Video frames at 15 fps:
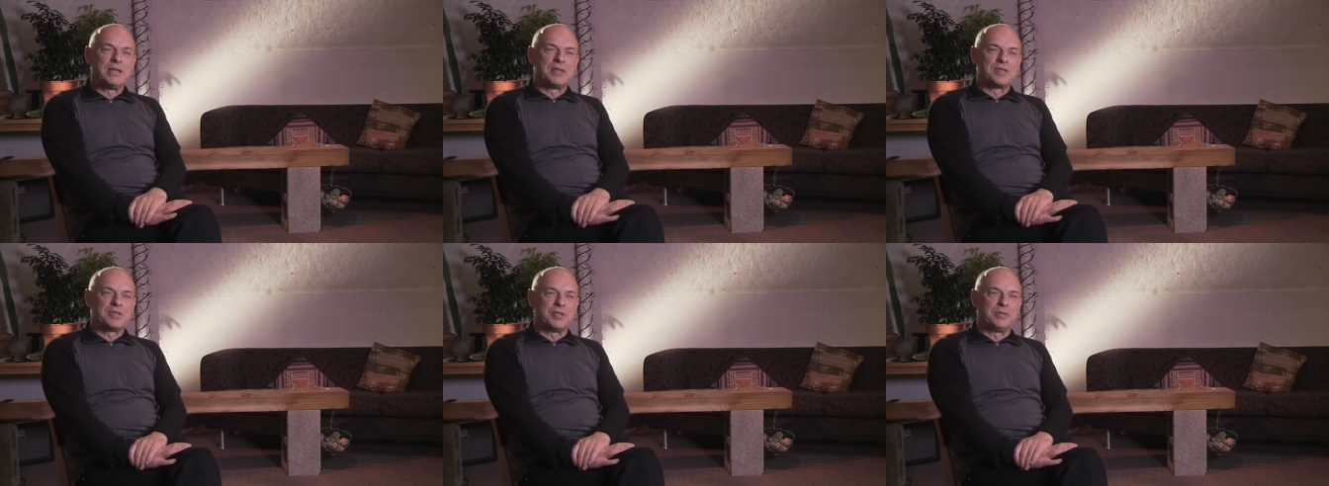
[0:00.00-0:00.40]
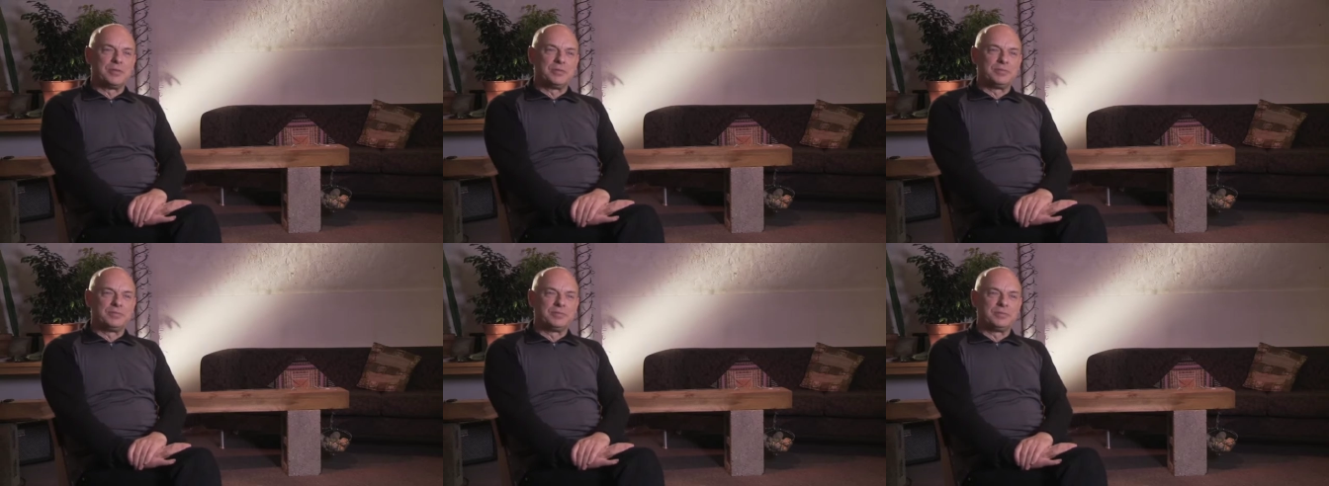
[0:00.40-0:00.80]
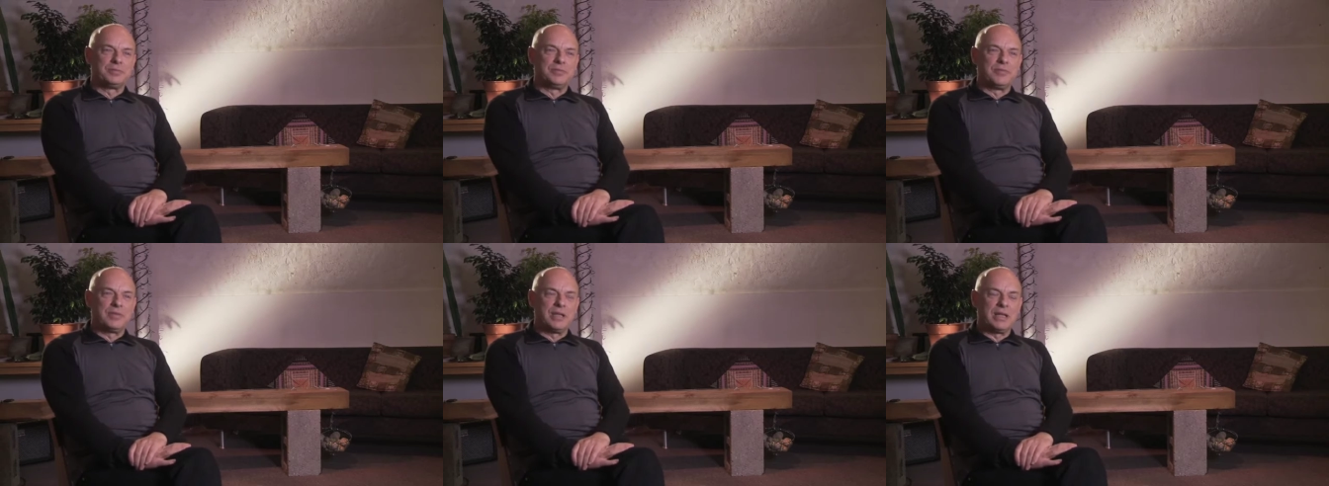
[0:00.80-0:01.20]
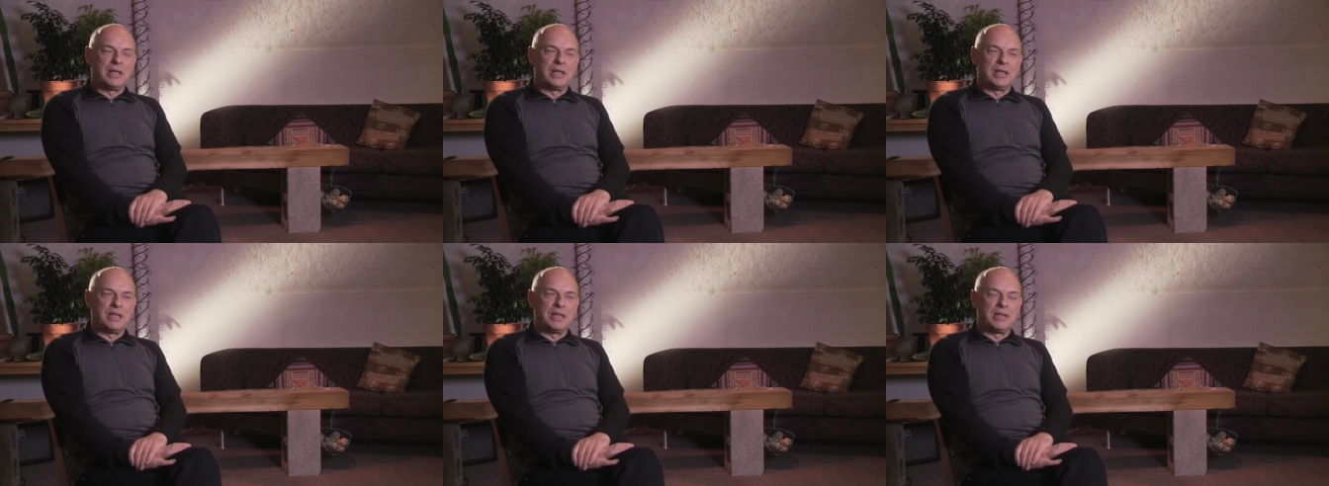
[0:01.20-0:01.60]
So,
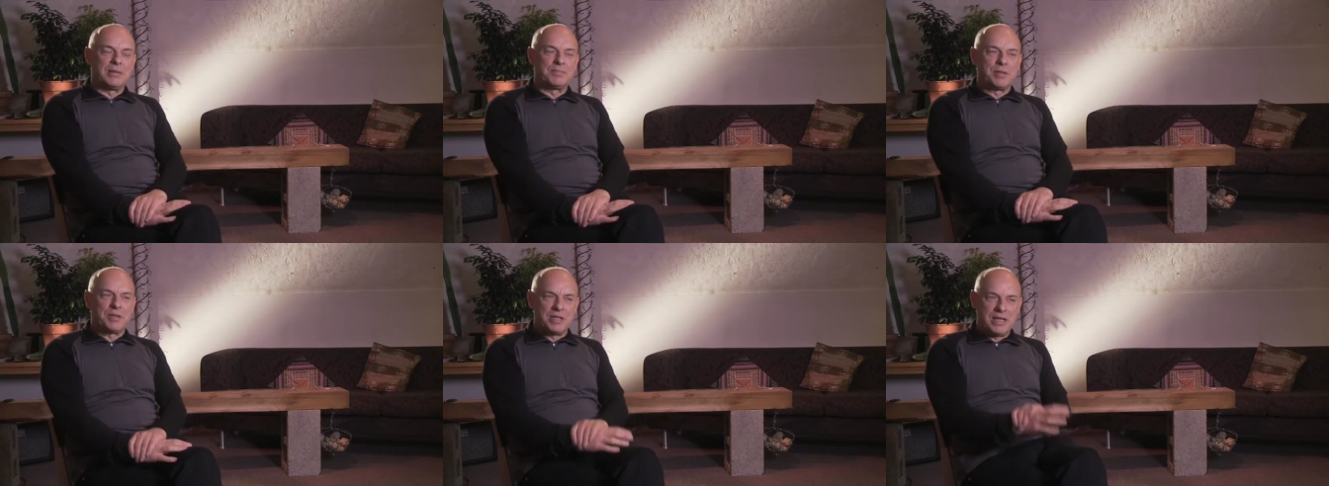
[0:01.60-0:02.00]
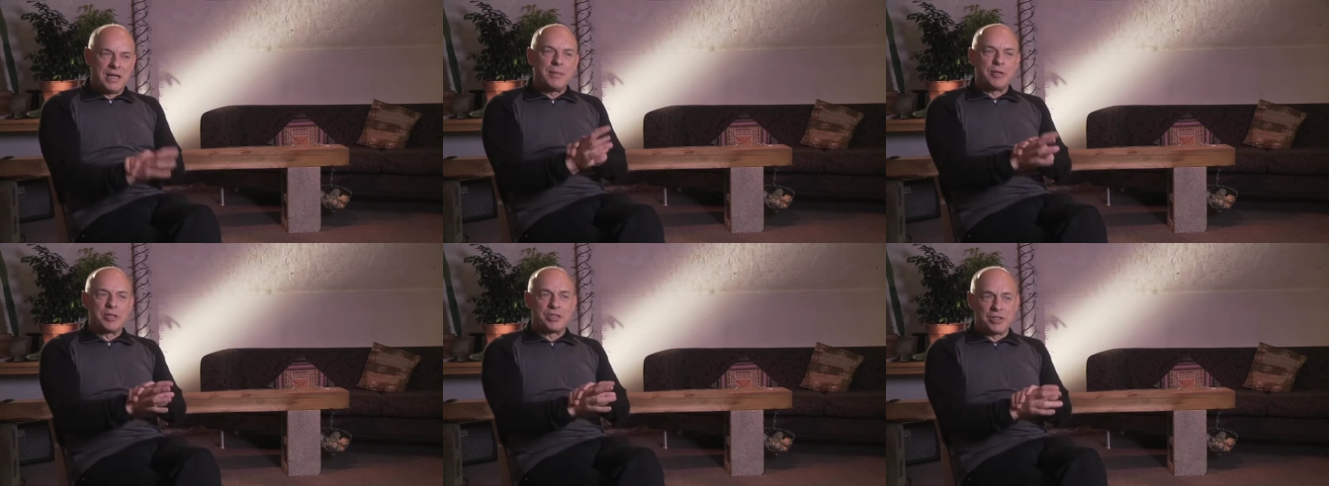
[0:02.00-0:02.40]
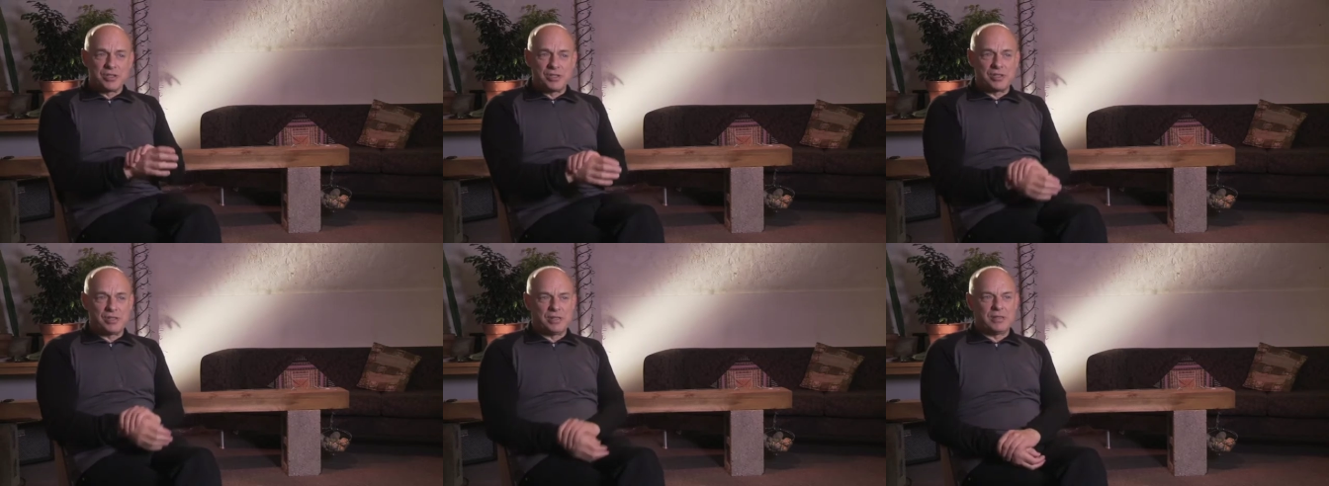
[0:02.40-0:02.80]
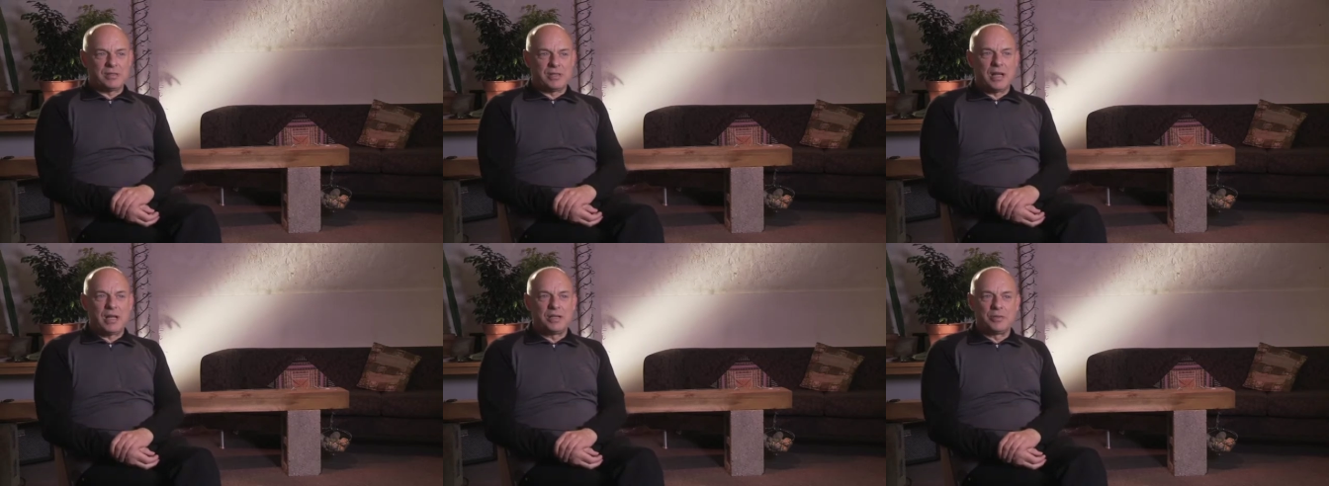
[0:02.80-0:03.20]
but the images
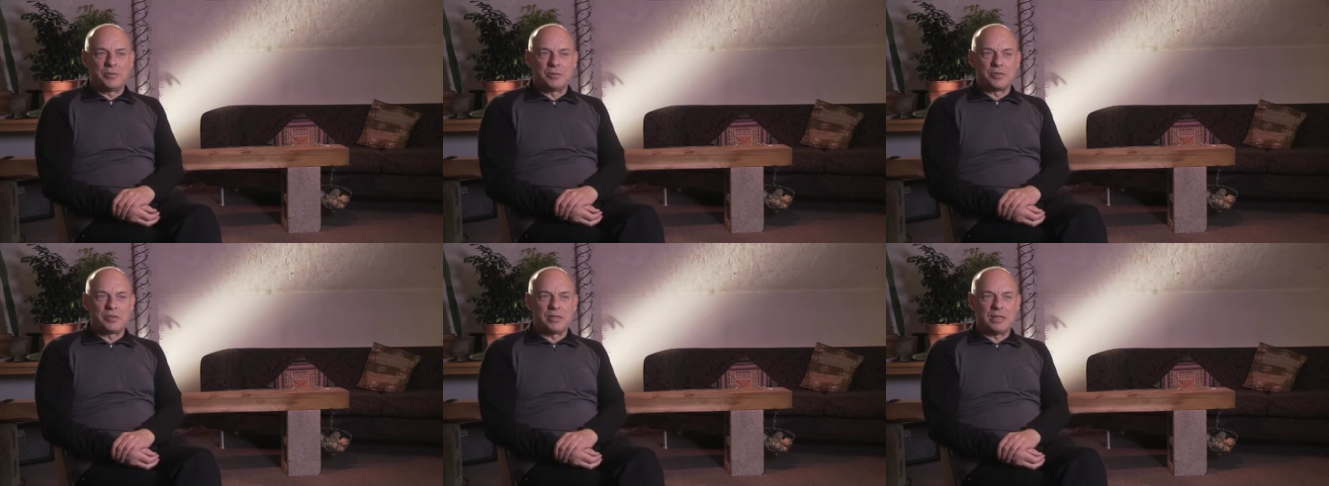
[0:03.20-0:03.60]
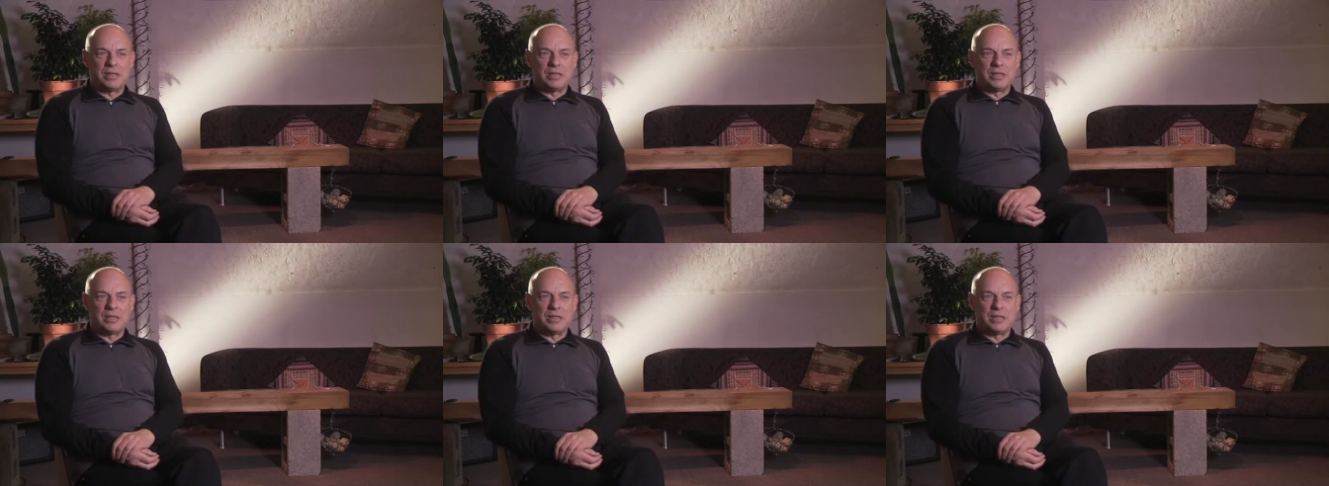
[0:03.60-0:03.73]
that I use